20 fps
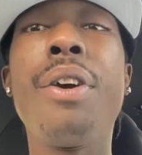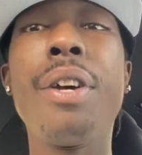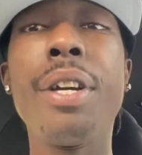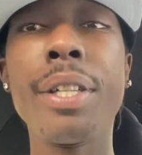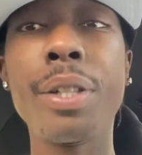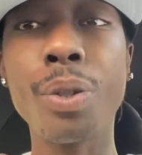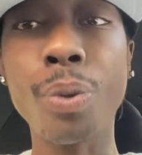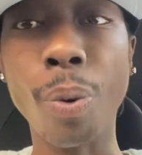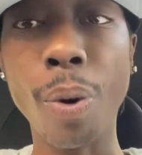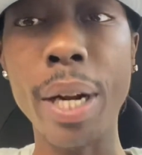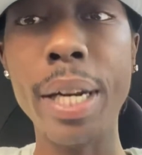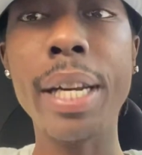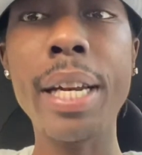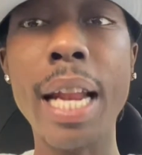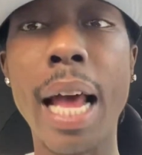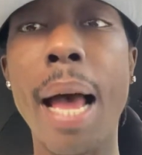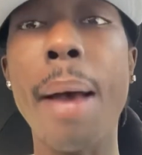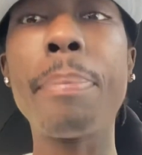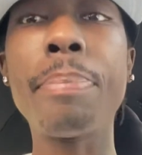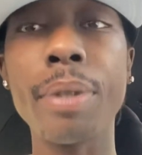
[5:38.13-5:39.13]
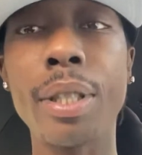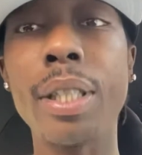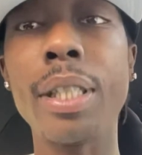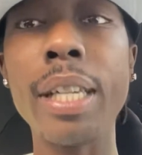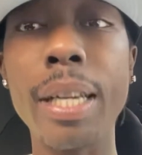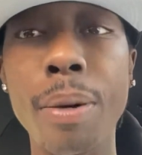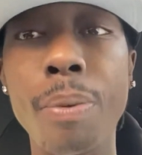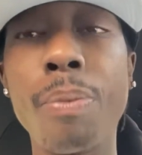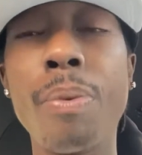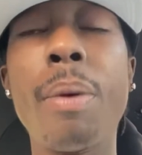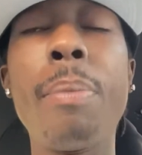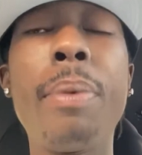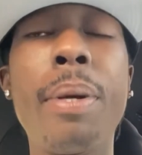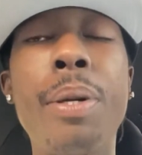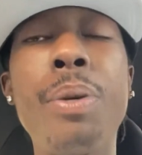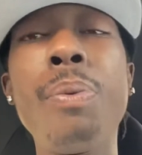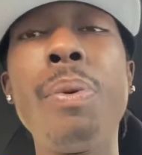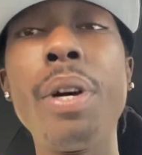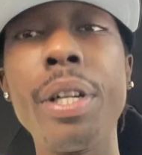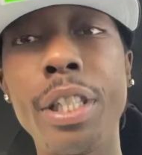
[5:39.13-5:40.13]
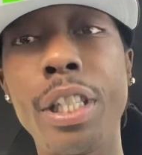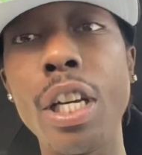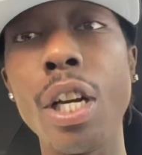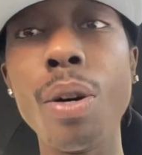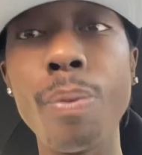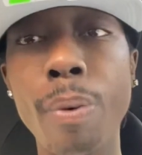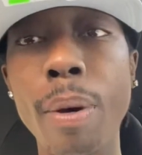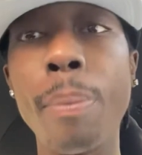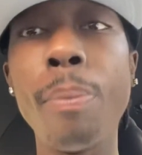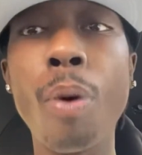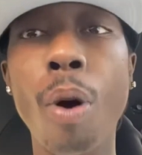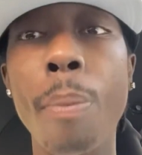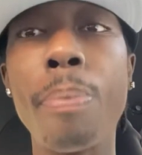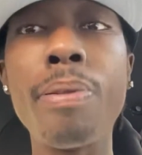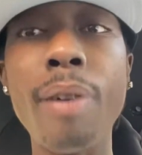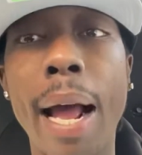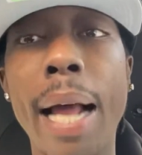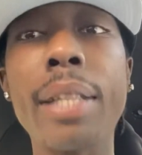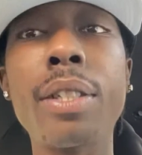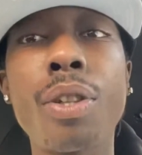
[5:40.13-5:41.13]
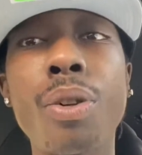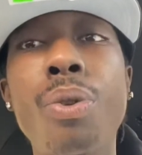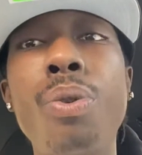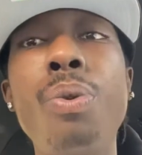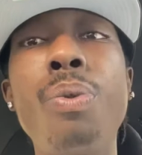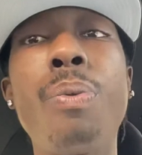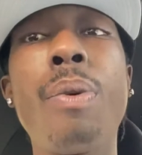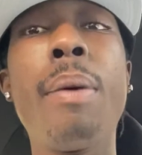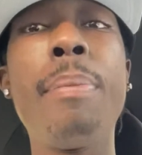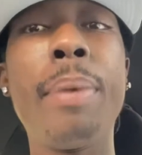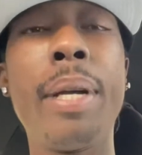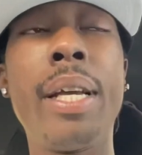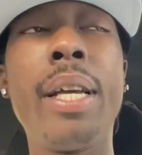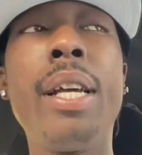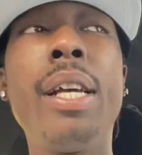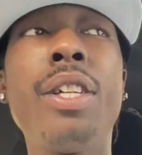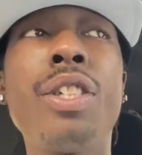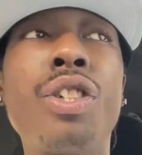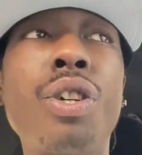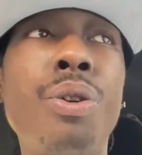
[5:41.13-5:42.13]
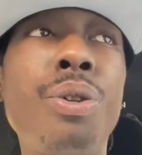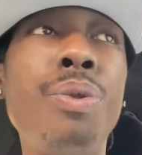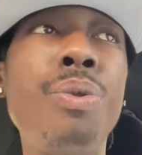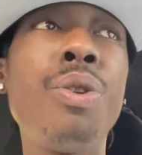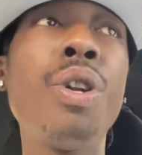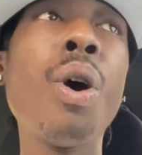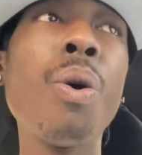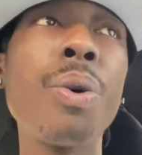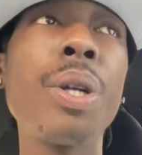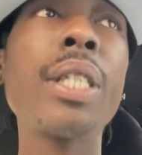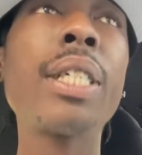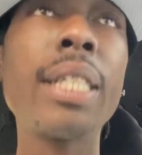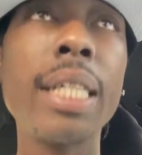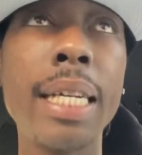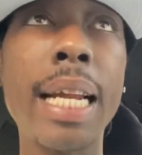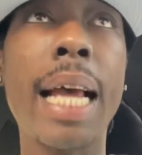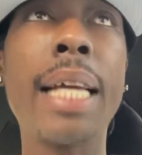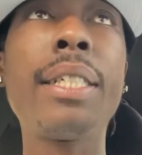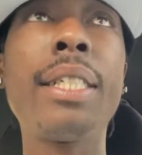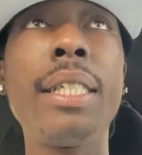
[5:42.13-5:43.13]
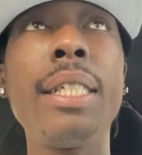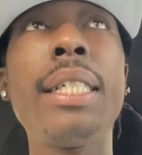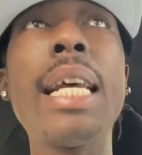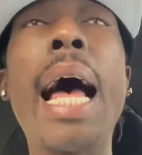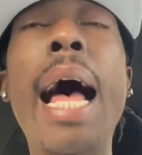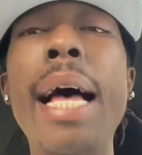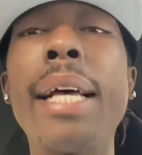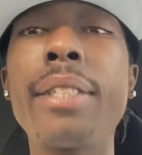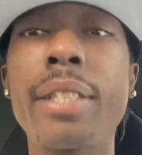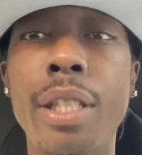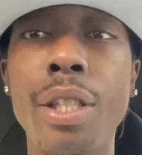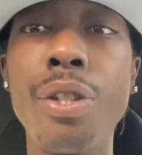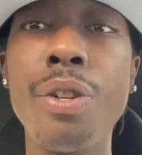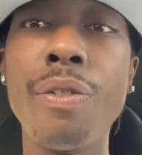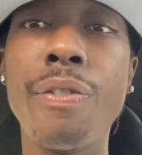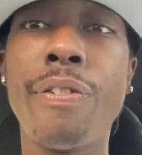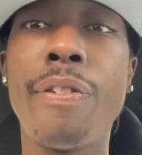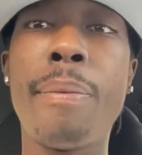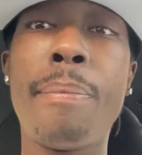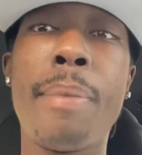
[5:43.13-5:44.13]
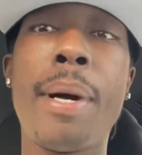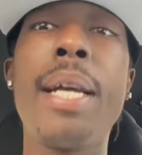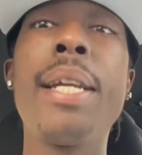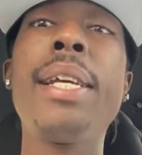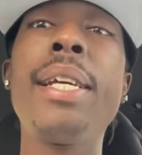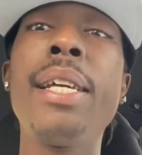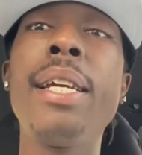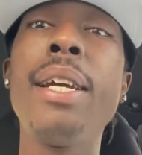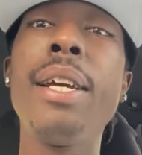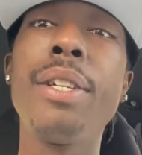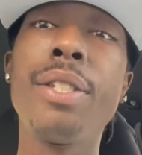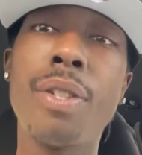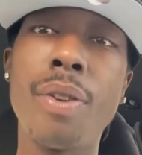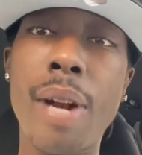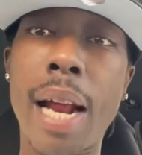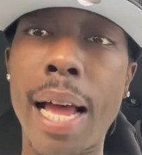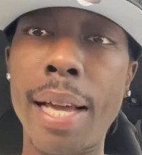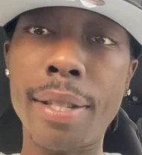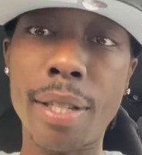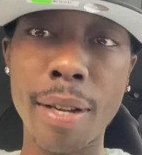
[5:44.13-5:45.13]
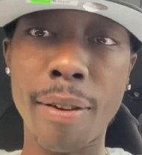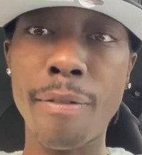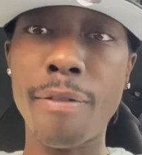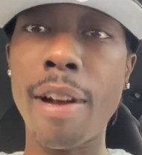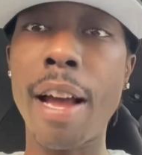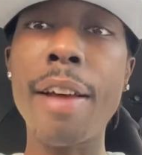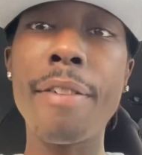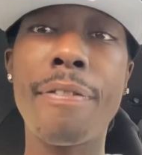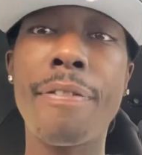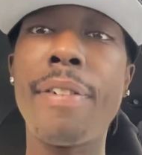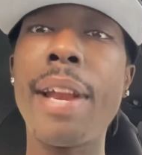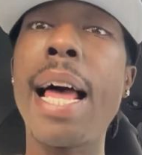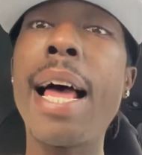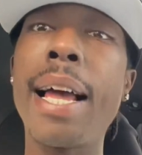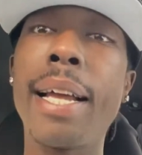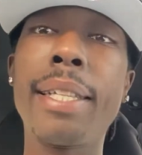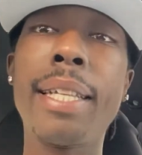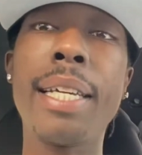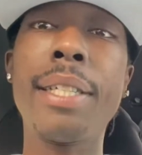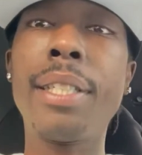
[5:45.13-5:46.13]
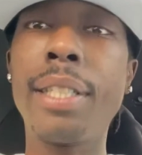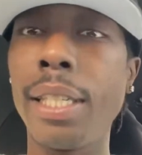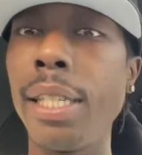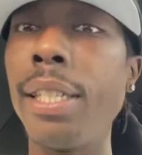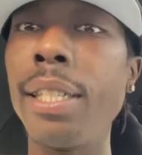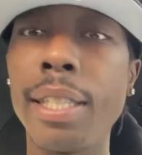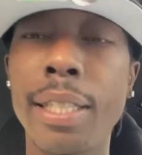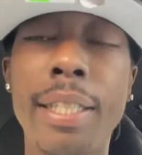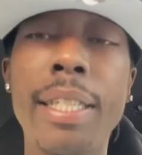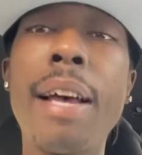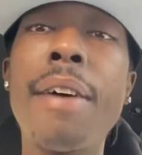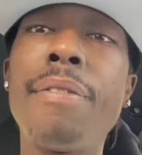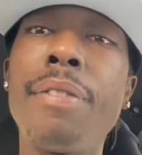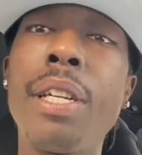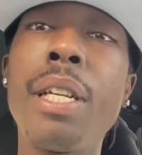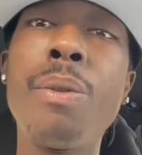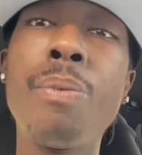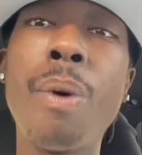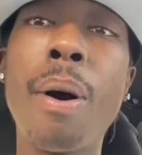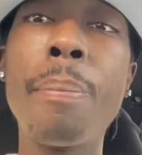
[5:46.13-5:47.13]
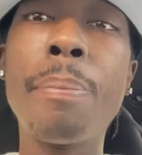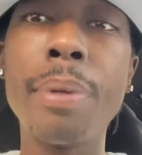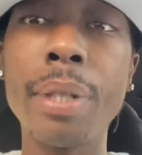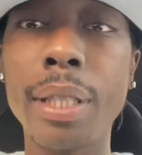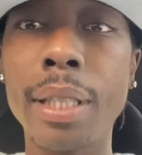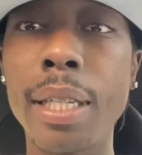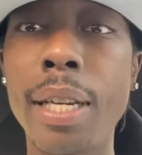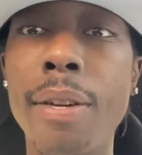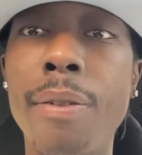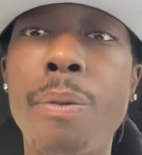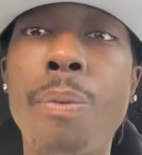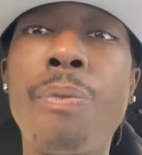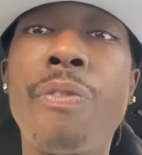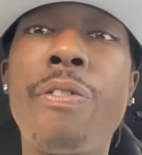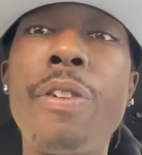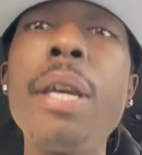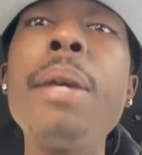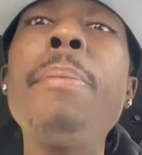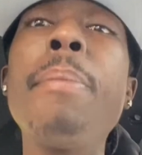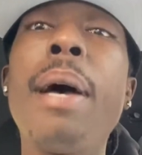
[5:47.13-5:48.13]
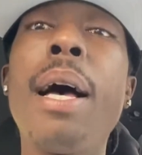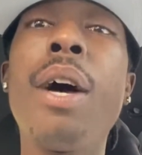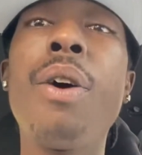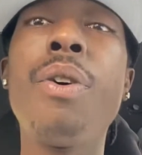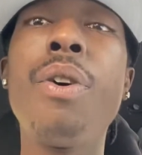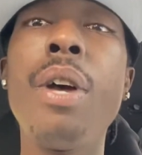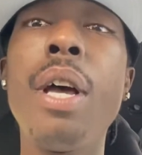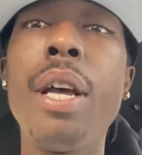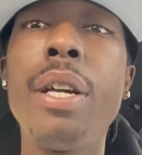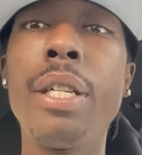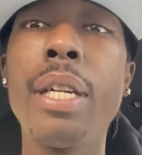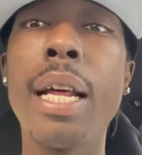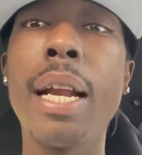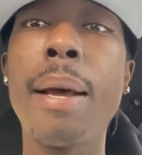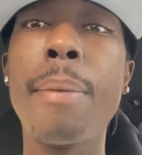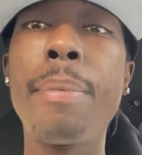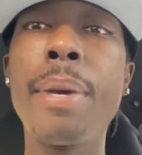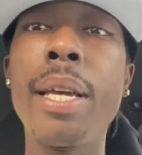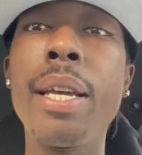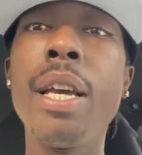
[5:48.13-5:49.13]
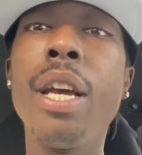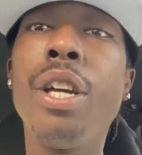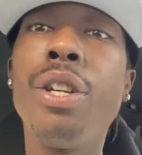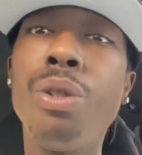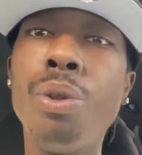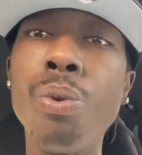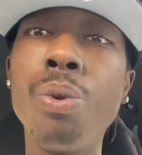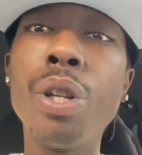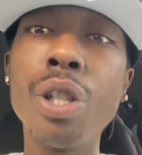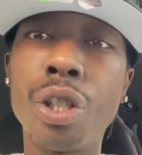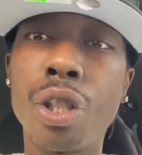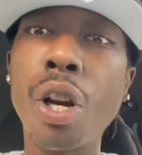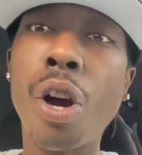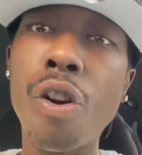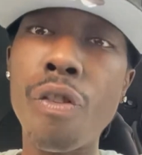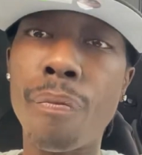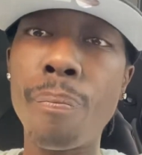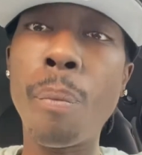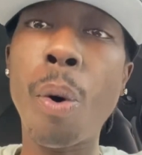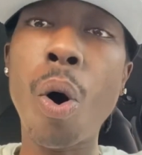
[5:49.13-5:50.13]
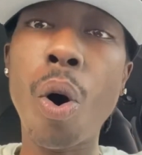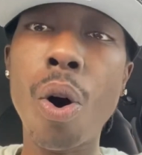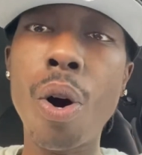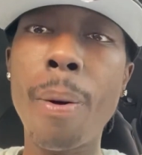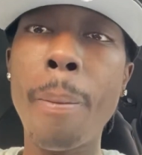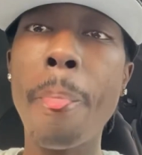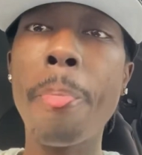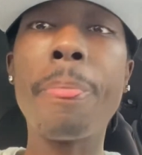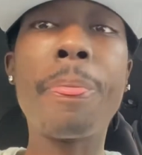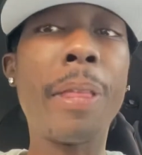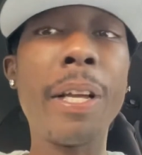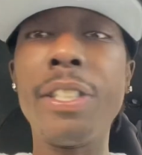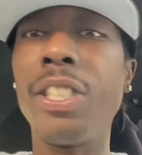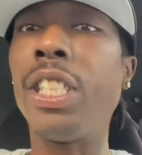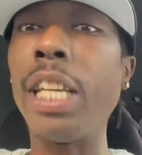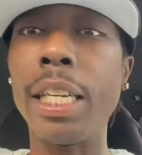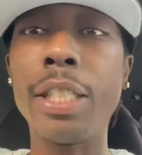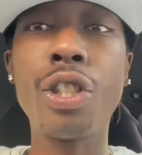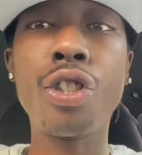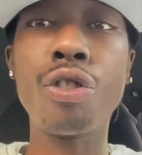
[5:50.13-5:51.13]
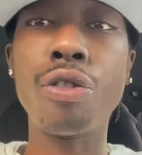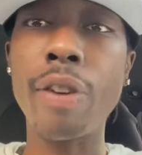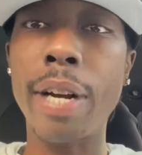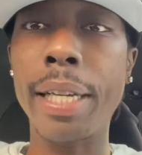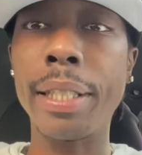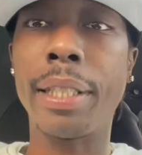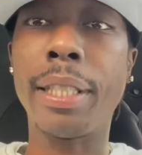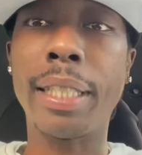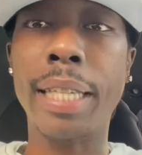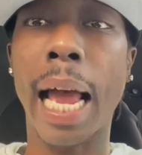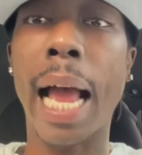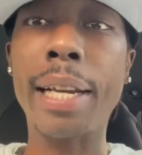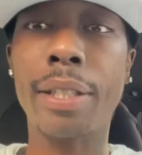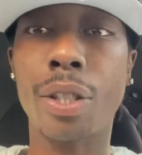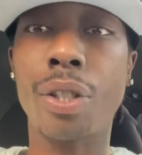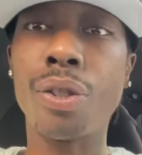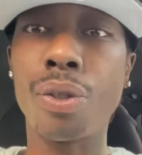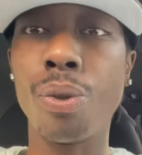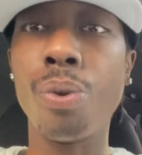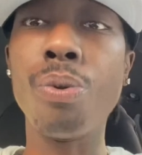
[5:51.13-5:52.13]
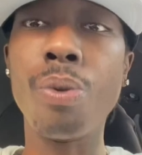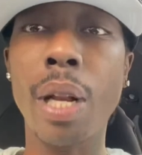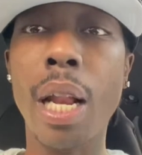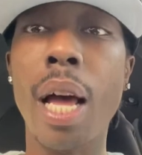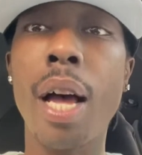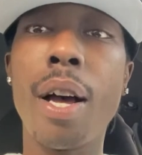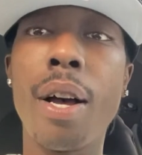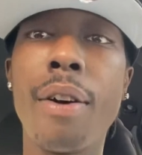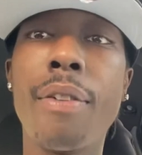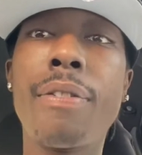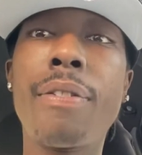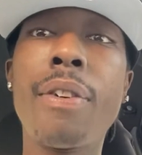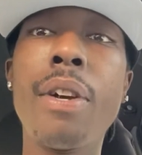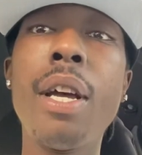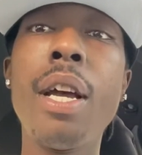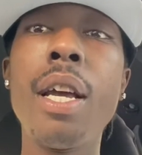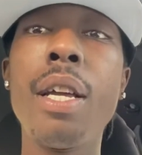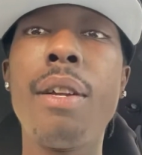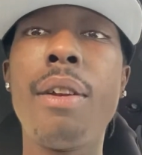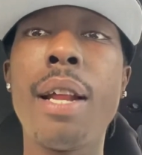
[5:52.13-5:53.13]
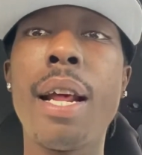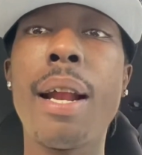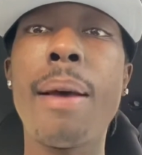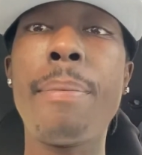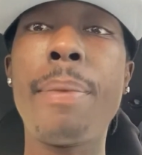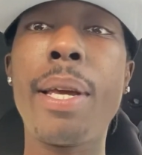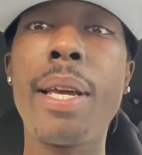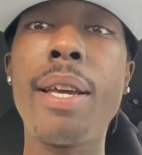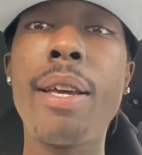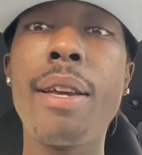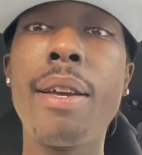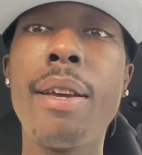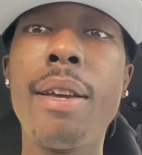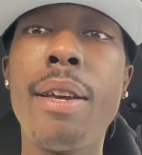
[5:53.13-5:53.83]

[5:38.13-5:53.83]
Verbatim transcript: 29% women. You want to deal with more practical women. So you noticing that she's asking you for money. So that's a red flag that she's a 71% female. You know what I mean? You deserve more than just transactional love. You know what I mean?